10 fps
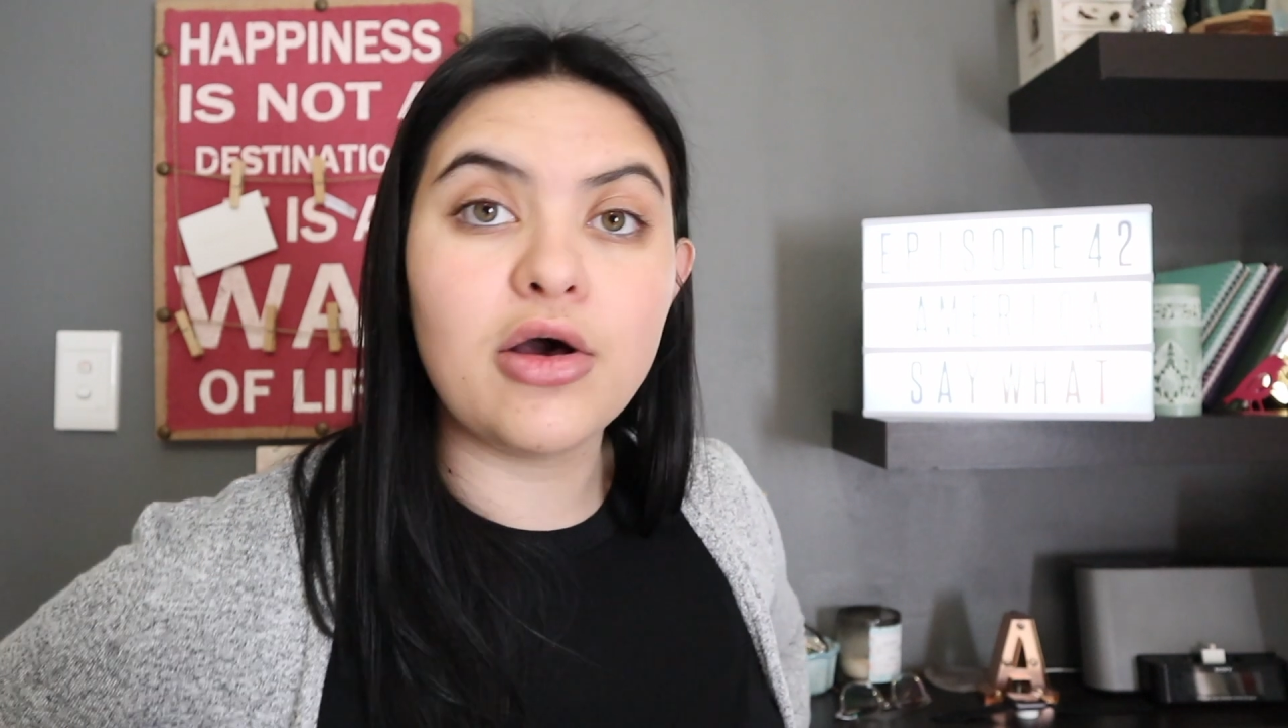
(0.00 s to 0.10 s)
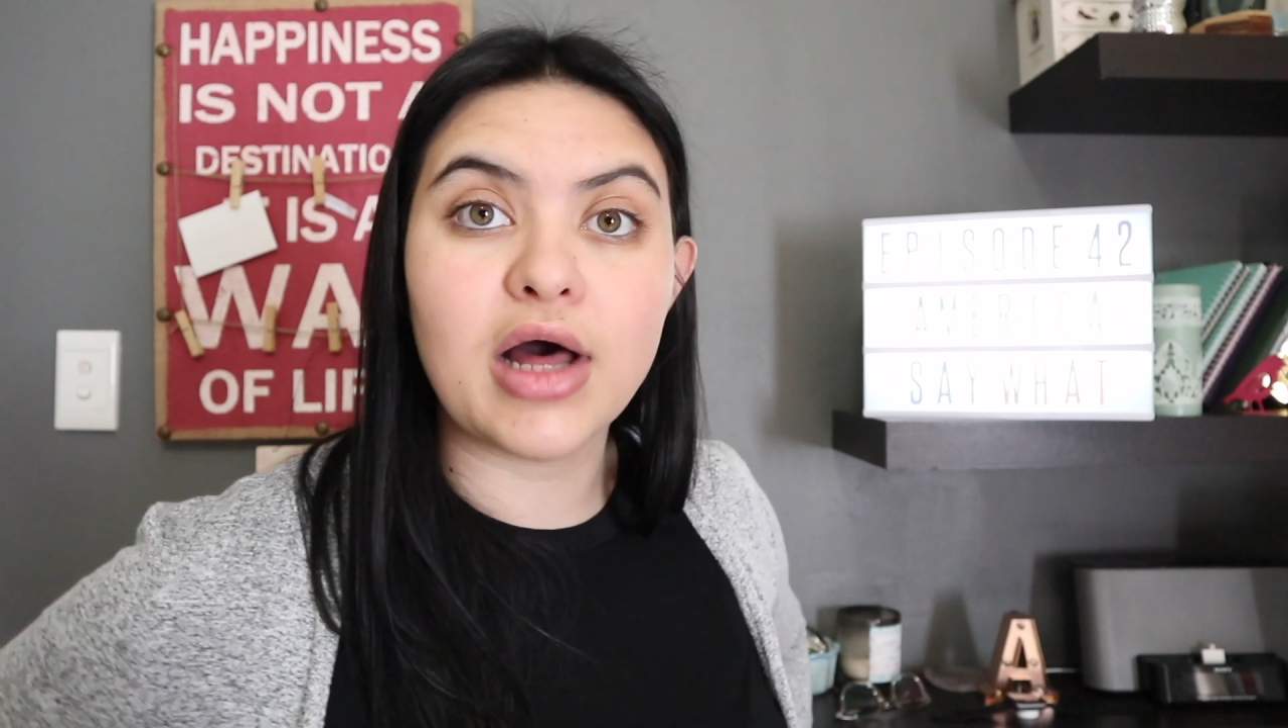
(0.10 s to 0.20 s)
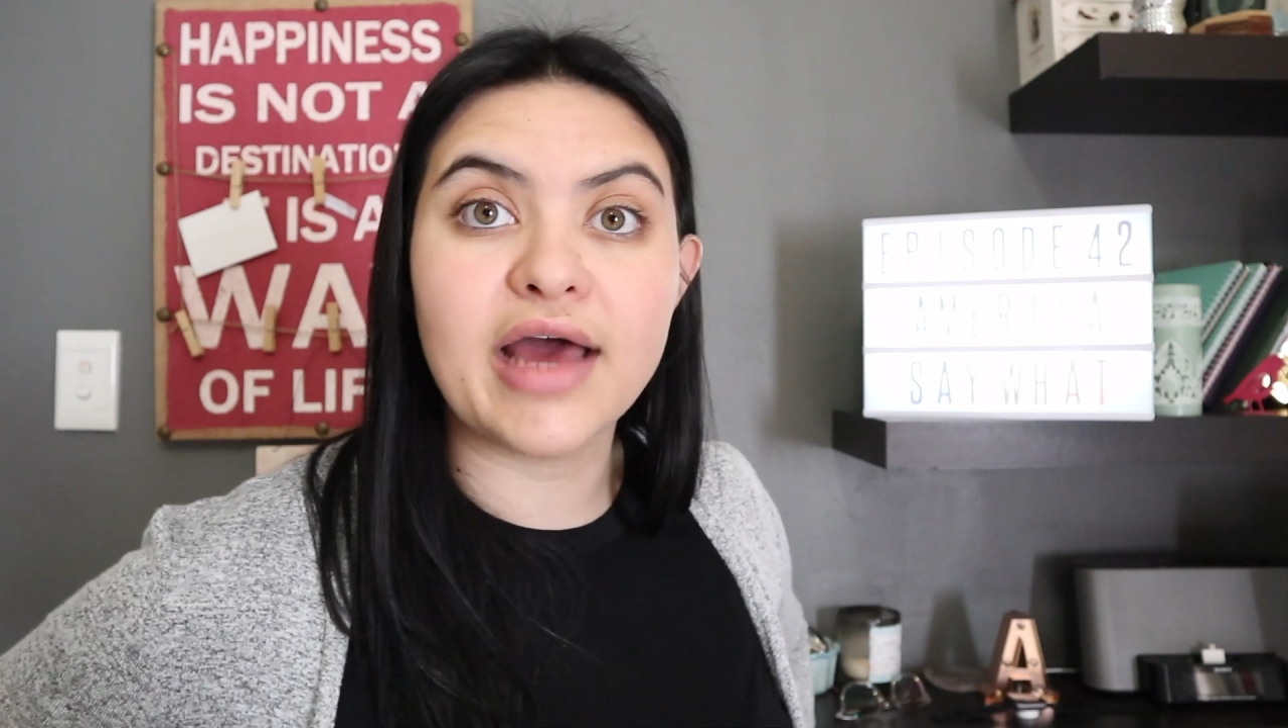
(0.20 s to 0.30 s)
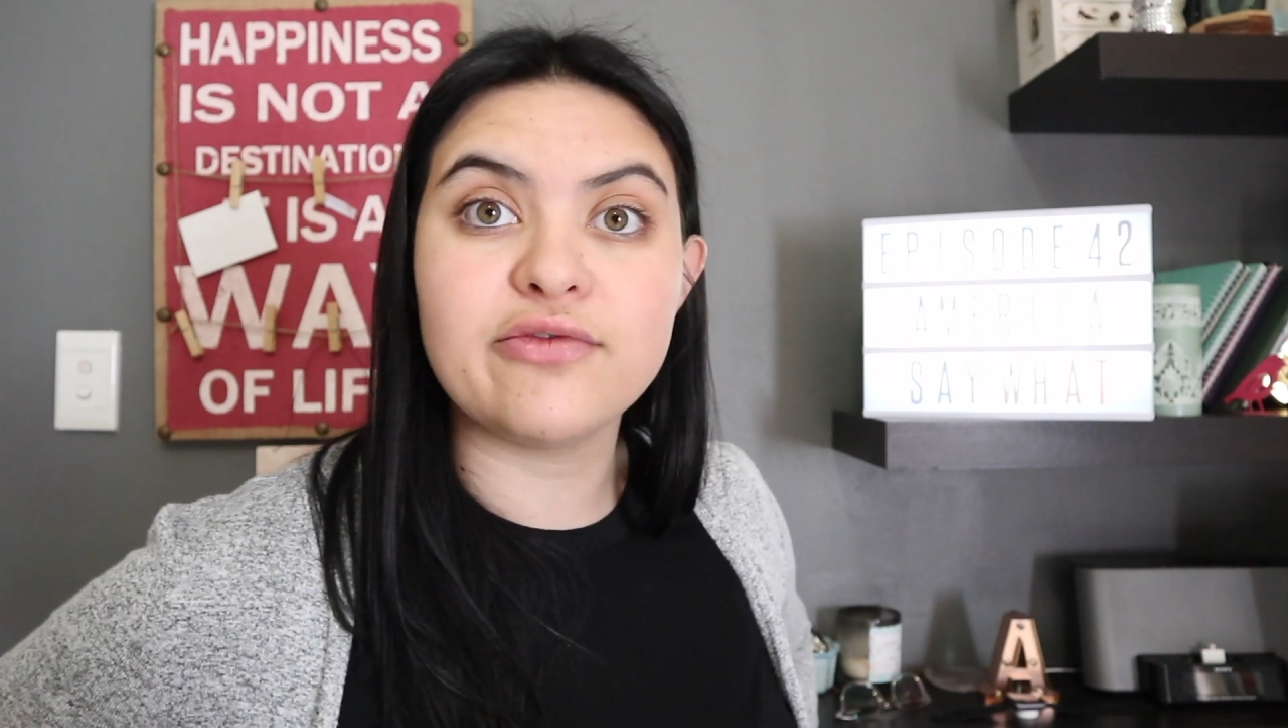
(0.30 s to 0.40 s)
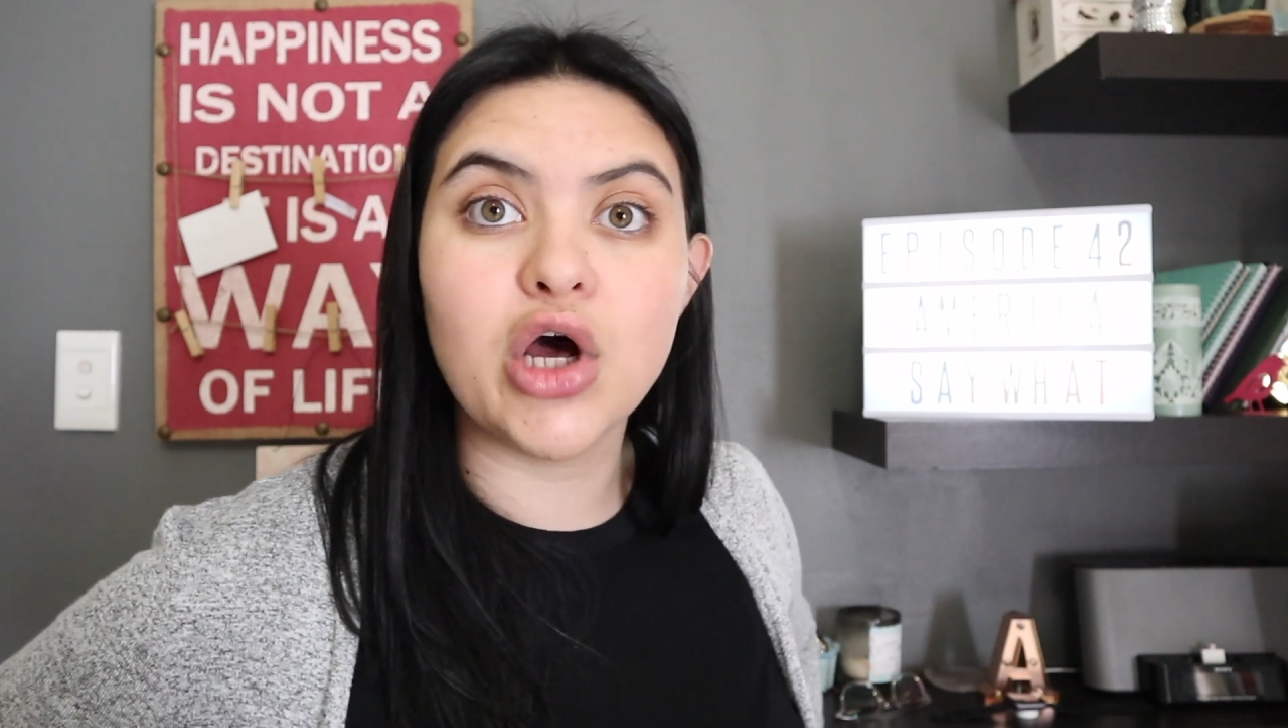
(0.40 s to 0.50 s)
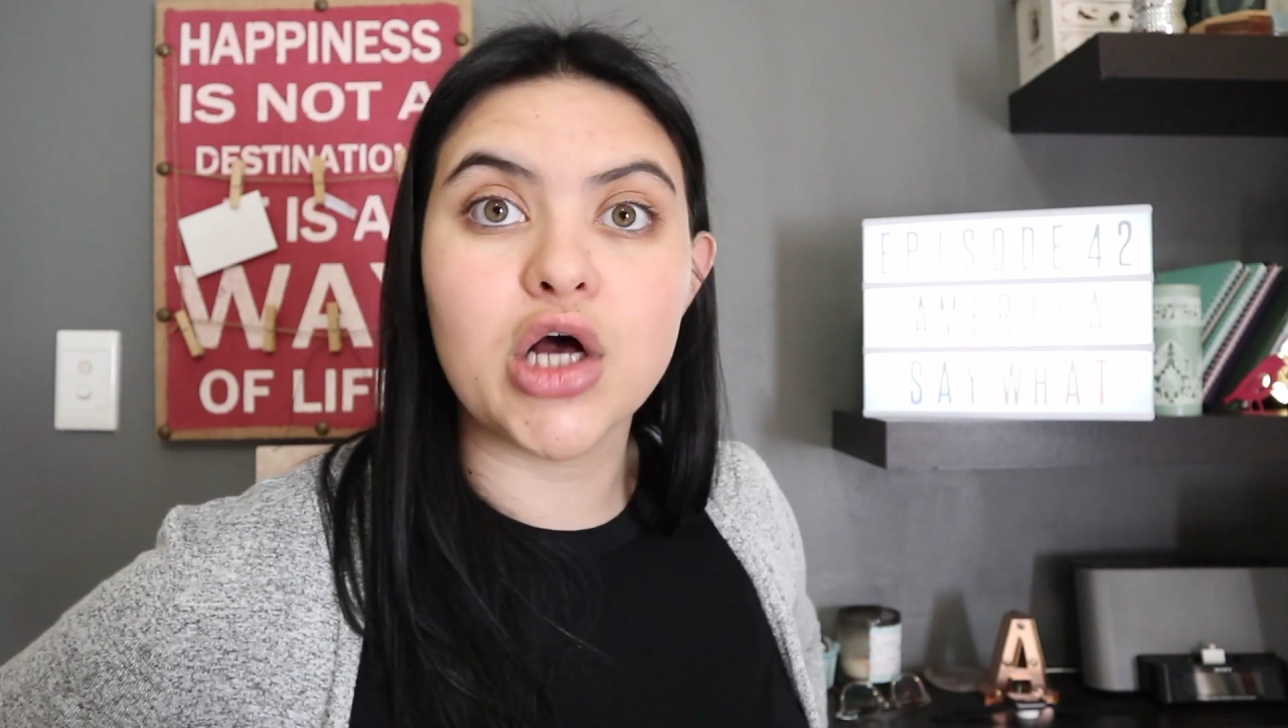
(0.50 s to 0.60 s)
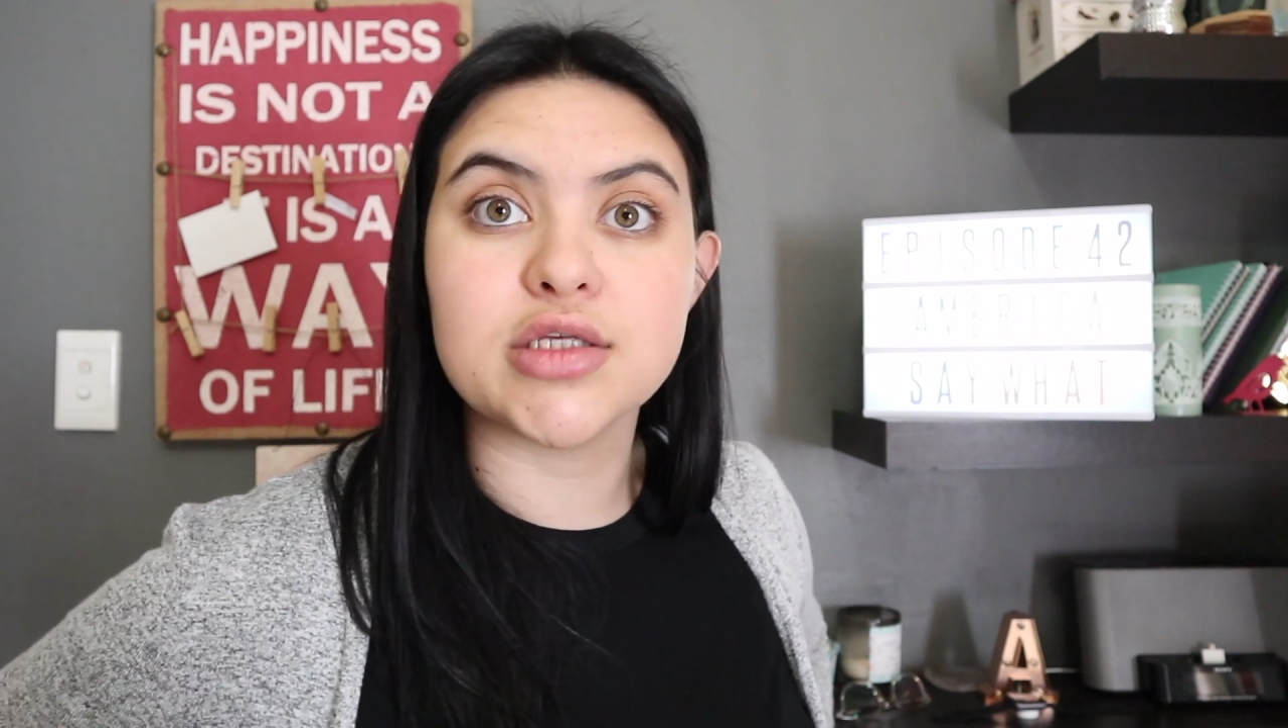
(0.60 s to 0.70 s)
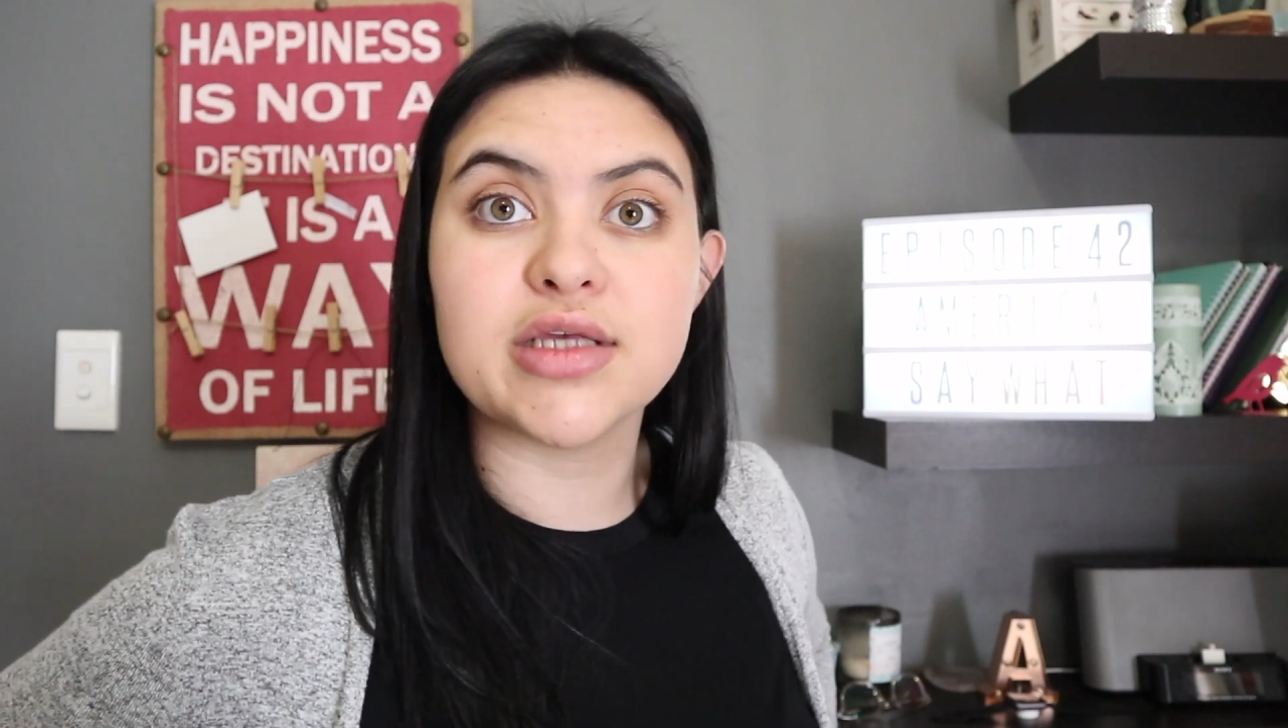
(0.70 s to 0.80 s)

I have dogs.